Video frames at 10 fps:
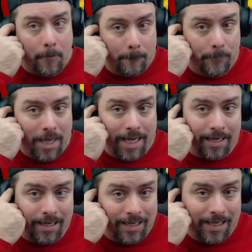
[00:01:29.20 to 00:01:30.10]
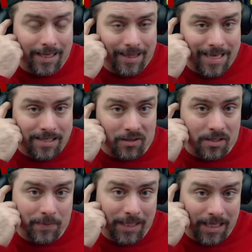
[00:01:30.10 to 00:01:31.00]
But that's
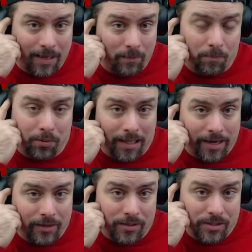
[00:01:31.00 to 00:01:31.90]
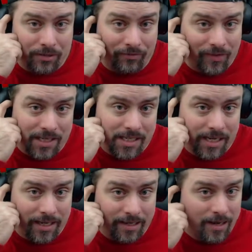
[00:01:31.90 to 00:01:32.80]
ultimately players
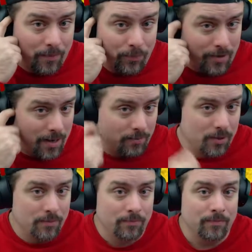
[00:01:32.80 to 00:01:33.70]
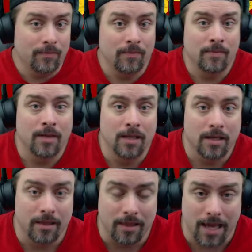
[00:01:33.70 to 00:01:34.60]
fixing a problem
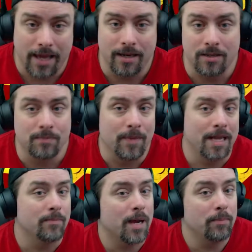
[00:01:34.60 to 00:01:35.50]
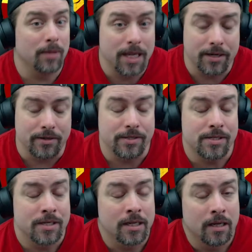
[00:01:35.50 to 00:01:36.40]
that is made by players,
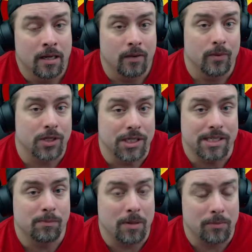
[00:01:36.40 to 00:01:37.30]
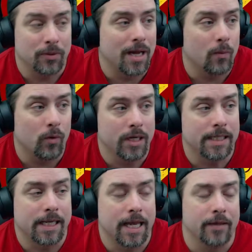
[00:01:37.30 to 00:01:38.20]
which is people not working
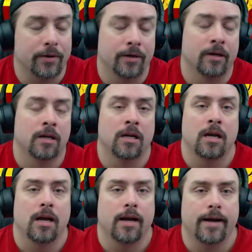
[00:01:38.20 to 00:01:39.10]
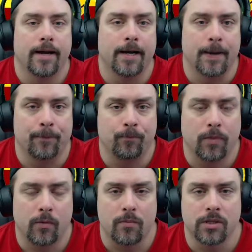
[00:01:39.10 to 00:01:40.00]
together. When
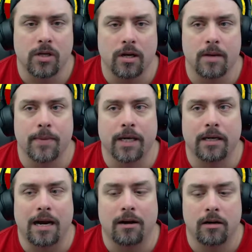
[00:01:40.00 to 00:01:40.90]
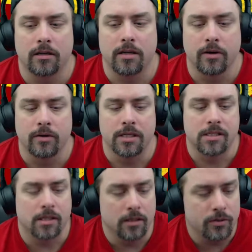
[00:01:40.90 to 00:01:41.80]
we're talking about hard-coded
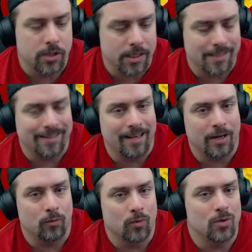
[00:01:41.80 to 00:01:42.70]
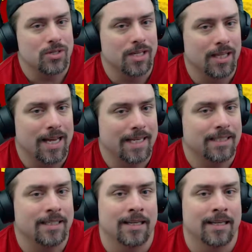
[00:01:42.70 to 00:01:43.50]
solutions like a role select,